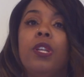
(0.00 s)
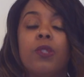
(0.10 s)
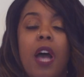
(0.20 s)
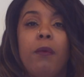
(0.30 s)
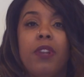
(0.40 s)

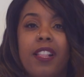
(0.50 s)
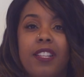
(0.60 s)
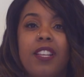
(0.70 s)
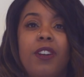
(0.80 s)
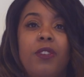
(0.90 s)
So I would like to
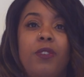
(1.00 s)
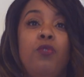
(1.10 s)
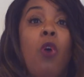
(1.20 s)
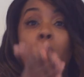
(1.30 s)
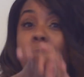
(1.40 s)
tell you,
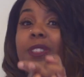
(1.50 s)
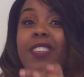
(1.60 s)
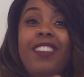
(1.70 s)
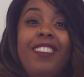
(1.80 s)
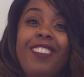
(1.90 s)
you are
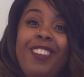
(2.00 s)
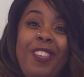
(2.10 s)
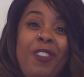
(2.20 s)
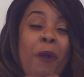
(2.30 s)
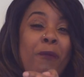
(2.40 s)
worthy,
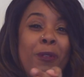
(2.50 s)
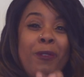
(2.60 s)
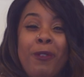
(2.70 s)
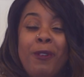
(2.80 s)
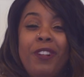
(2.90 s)
you are
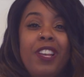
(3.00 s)
beautiful,